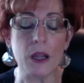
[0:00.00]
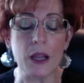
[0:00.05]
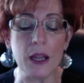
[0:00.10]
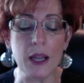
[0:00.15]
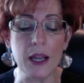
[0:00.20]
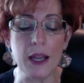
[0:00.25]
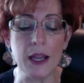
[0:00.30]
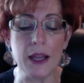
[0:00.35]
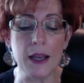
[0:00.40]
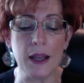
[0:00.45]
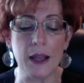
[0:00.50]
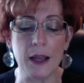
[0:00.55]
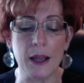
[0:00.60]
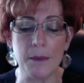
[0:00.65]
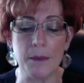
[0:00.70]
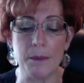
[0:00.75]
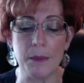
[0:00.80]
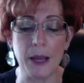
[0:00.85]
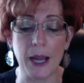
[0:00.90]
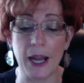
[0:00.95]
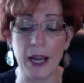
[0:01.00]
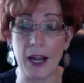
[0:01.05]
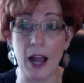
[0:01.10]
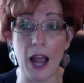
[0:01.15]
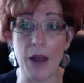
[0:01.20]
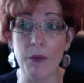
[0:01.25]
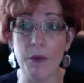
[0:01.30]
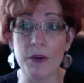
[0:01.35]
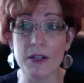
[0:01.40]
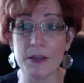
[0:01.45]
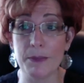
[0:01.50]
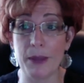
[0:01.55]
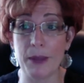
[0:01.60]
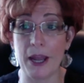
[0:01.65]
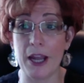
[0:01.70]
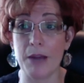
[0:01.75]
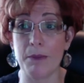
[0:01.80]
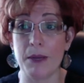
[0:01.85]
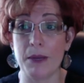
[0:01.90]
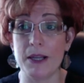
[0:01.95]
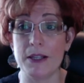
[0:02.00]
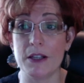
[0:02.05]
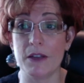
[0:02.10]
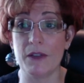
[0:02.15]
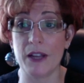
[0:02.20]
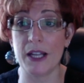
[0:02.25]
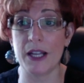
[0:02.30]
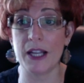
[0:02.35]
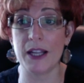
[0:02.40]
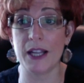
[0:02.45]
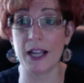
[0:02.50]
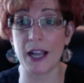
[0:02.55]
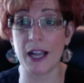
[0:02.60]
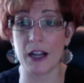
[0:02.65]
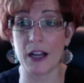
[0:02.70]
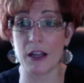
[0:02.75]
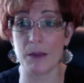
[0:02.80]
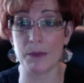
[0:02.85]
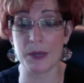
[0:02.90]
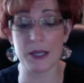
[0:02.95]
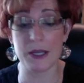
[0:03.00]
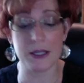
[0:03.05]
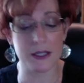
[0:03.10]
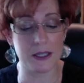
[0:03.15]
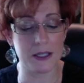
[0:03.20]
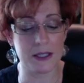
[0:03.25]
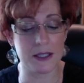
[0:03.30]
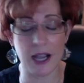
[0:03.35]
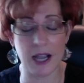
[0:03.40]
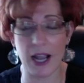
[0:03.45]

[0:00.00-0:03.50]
And I wasn't paying myself anything out of the business.